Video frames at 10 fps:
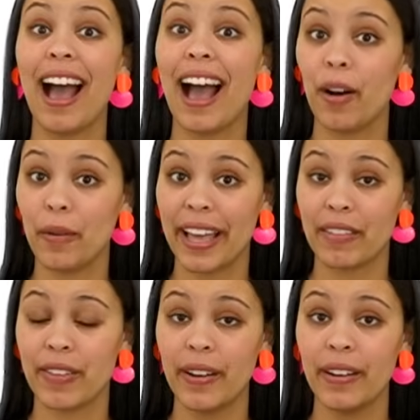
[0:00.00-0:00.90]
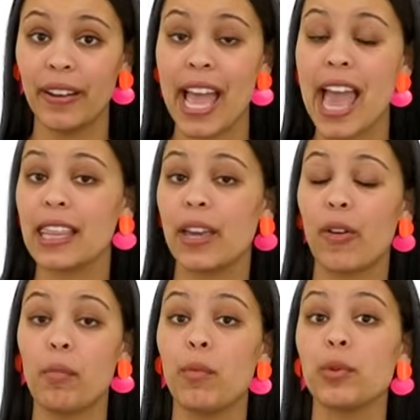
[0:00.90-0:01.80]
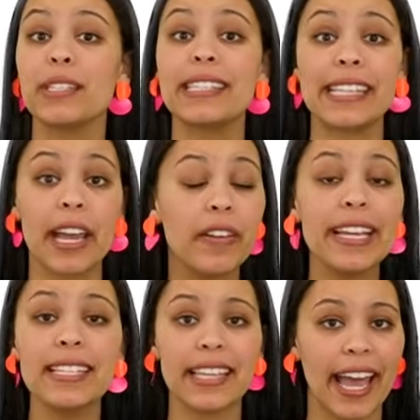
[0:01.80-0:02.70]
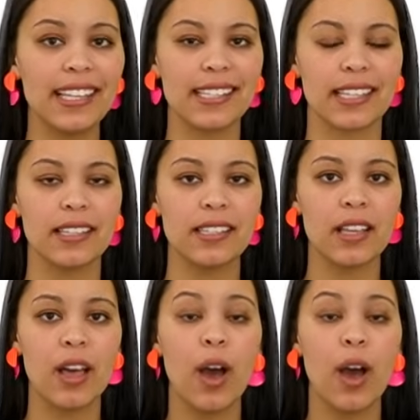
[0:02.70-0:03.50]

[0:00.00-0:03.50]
However, there are more serious cases